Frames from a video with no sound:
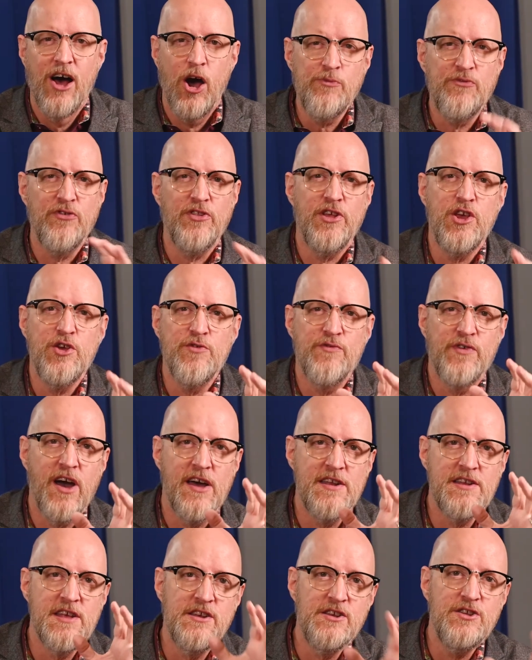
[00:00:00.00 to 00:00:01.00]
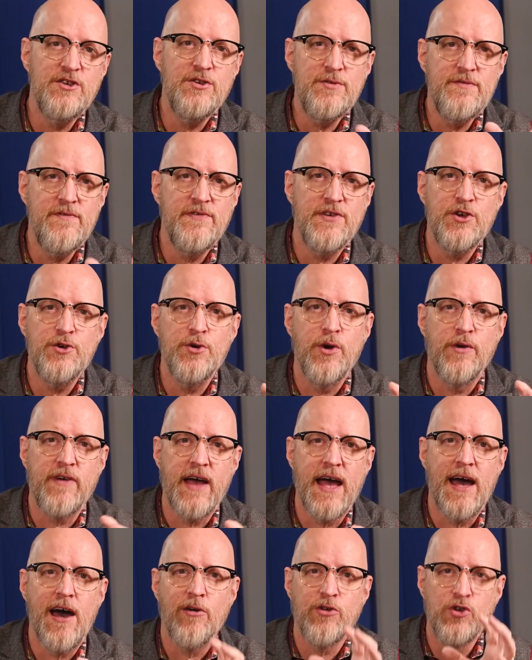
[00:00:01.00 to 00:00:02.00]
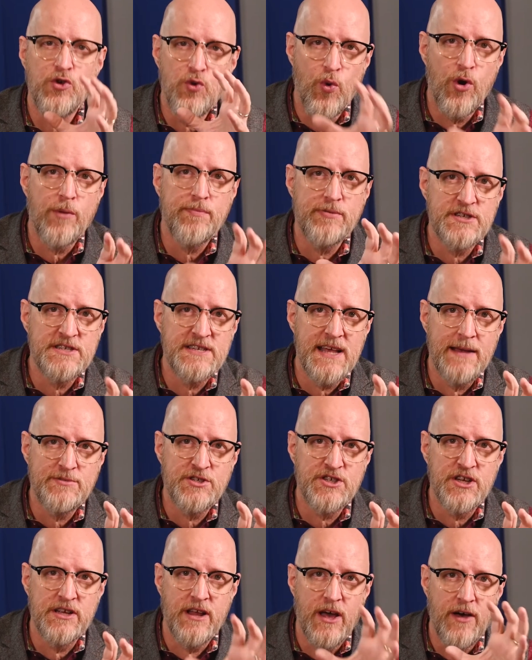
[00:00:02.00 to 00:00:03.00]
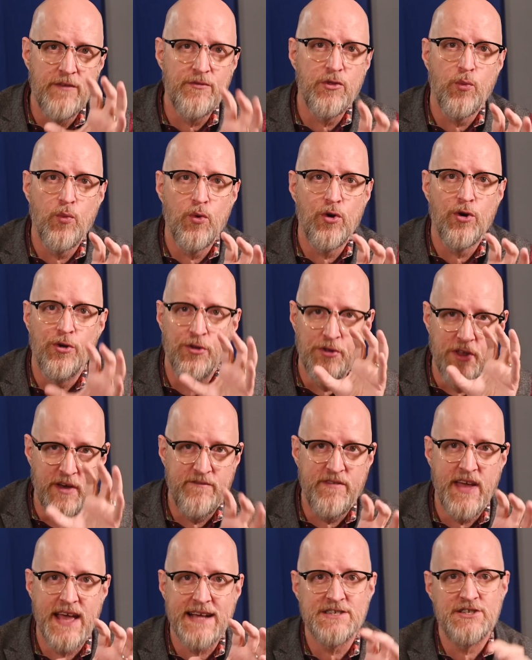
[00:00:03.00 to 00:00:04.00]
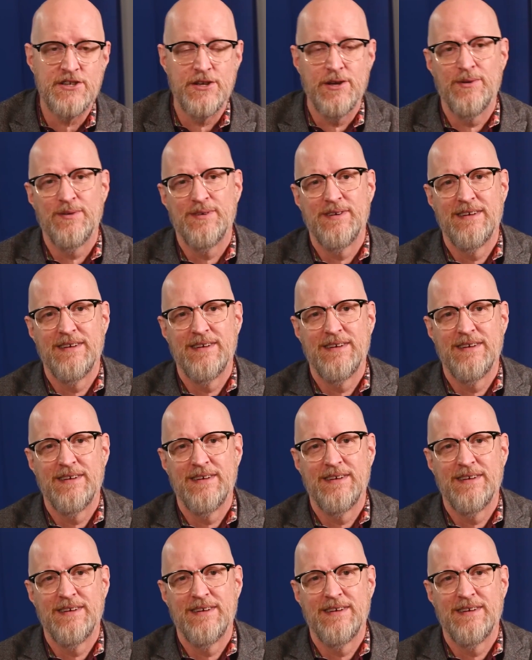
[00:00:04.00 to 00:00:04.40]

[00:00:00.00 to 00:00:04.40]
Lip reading: Hopefully you've gotten a new view of how your perception of the world affects you.